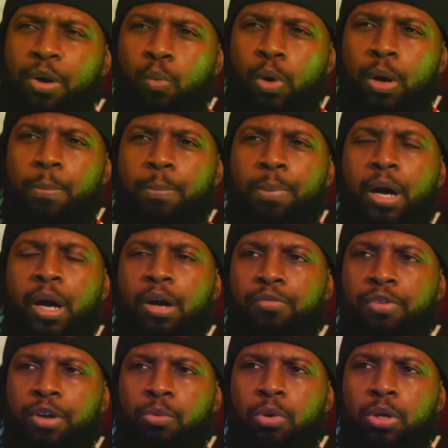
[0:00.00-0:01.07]
I think what
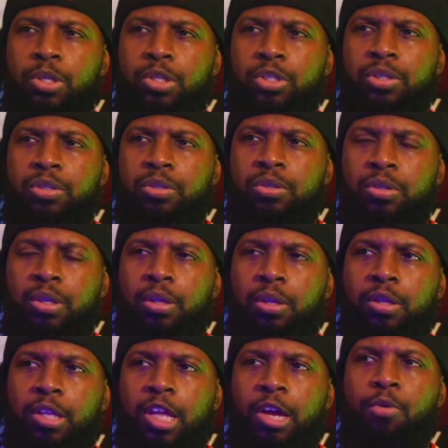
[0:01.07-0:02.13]
part of it was
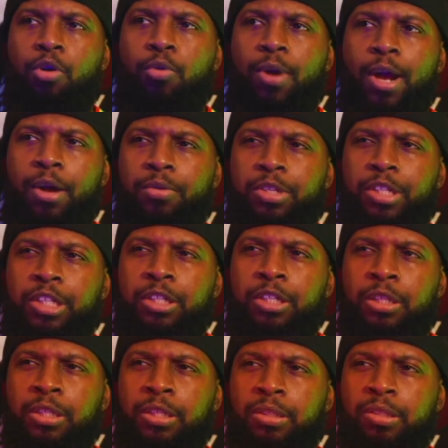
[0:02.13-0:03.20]
they were
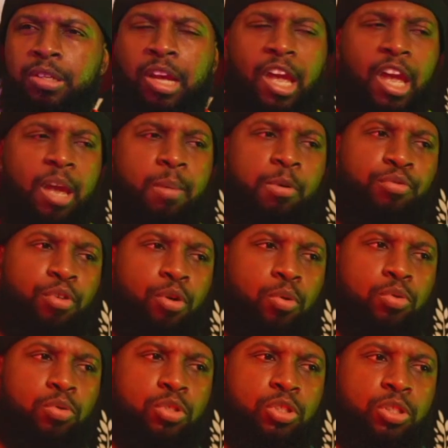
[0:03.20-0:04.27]
around in the the Game
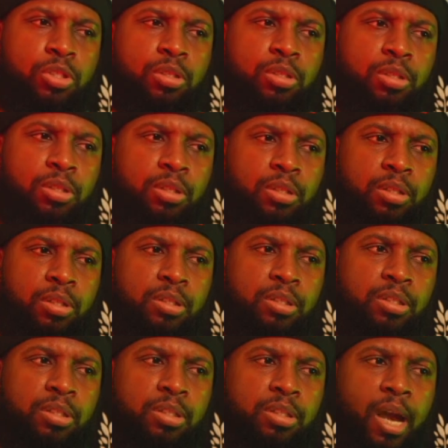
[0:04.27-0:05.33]
of Thrones
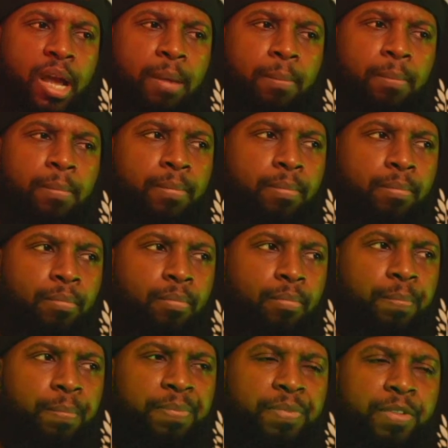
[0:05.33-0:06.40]
time.
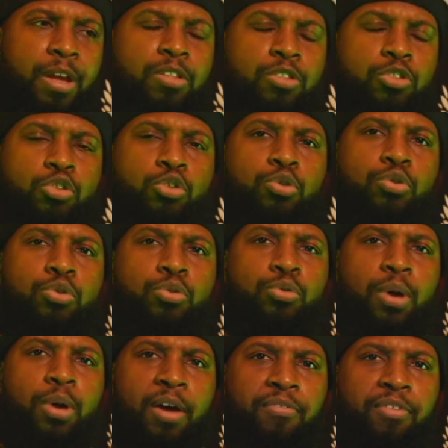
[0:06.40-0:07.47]

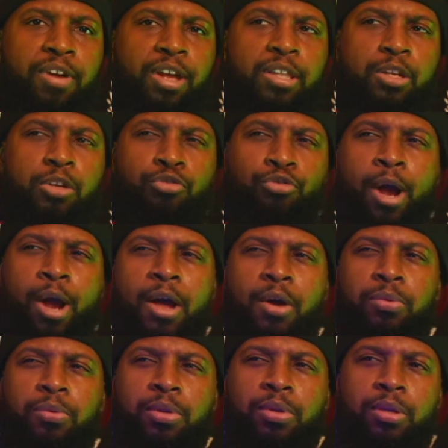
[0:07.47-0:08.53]
Two, I think the
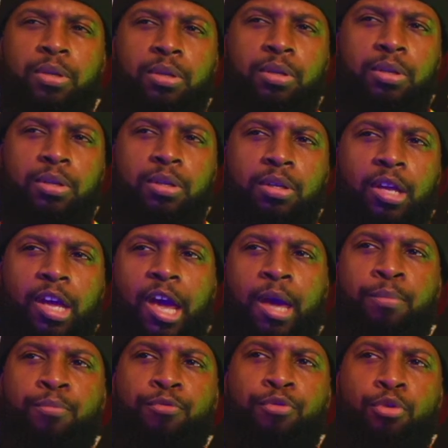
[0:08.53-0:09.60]
Crown
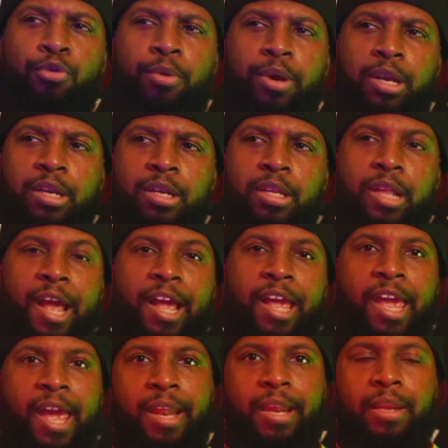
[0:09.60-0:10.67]
came through,
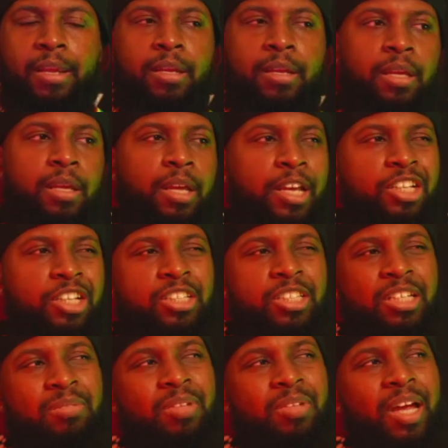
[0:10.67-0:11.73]
and again,
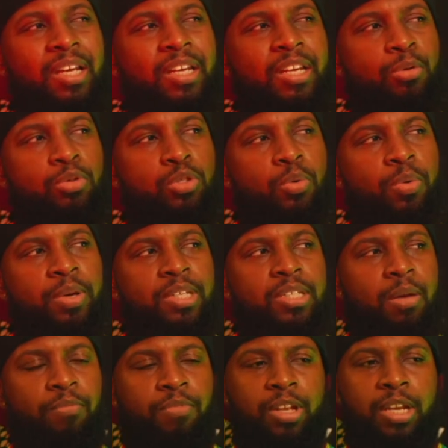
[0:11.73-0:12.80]
it just seemed like there was
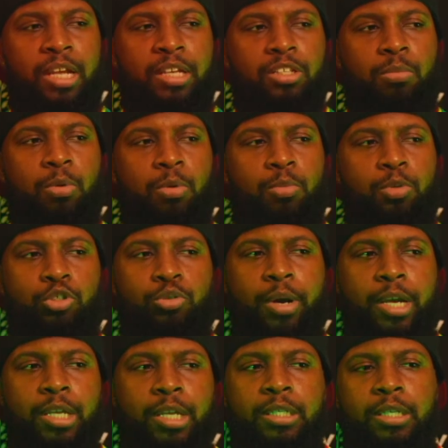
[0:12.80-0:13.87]
always something that
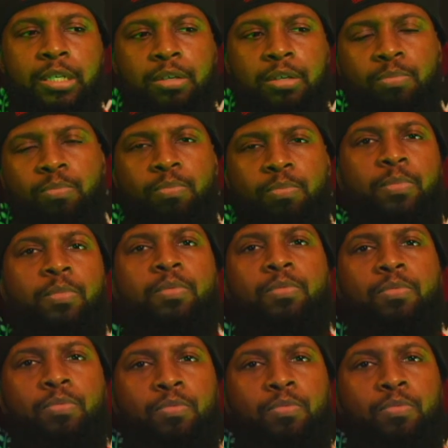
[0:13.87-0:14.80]
someone was trying to